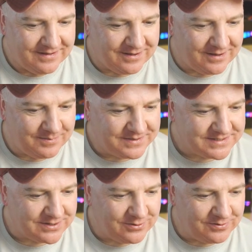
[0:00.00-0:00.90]
Um,
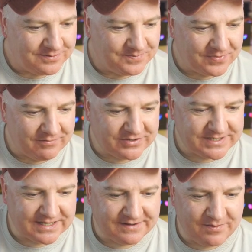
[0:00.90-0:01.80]
so, which
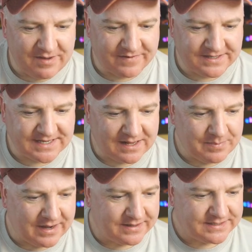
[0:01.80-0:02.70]
said, if you mean for designing
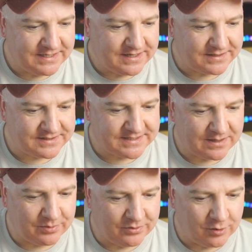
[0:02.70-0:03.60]
parts, he hasn't
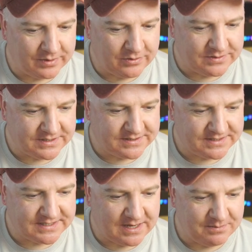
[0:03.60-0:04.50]
said, but normally uses the
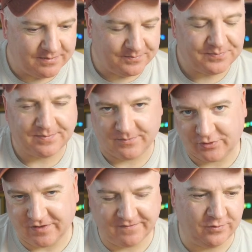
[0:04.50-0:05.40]
same,
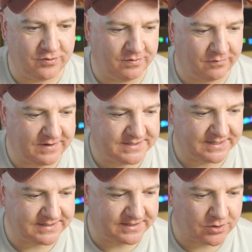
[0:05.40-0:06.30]
which is Fusion
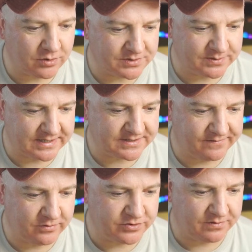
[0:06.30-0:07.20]
360. It's Autodesk
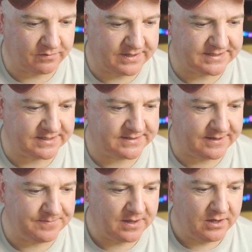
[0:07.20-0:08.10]
Fusion
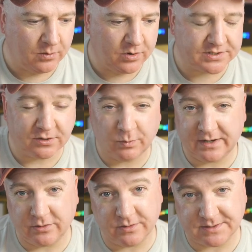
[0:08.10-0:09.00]
360. Works on
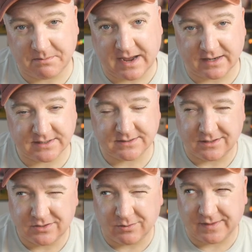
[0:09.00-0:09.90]
Windows, Macs.
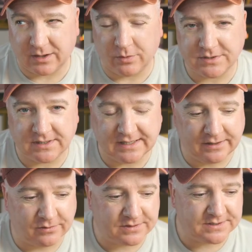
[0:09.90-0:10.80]
Don't think it works on
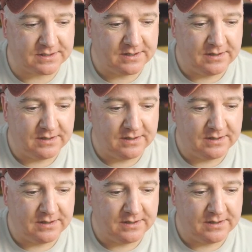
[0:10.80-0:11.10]
Linux.